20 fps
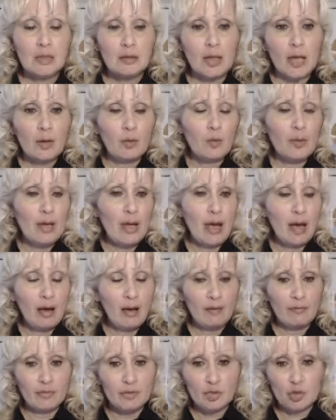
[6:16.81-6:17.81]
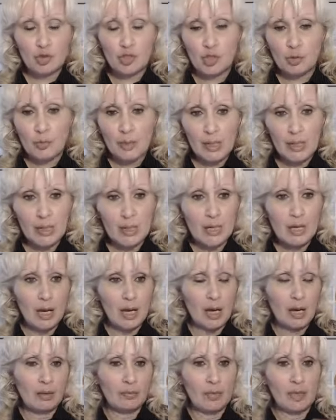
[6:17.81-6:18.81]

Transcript: Like we have social media,